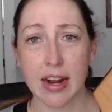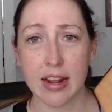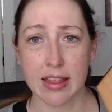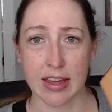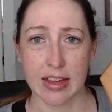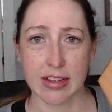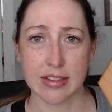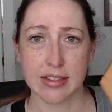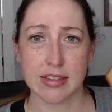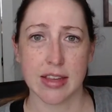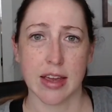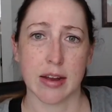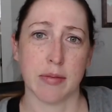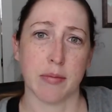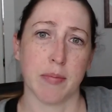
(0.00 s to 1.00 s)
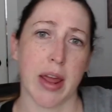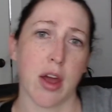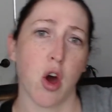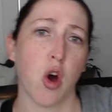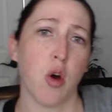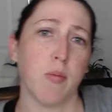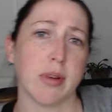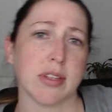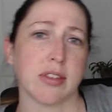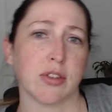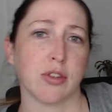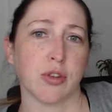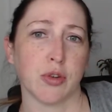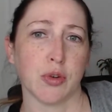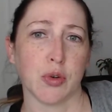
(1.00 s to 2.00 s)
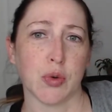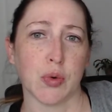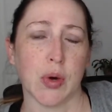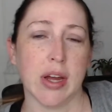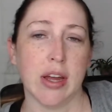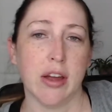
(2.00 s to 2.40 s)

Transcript: of these, and my hope is to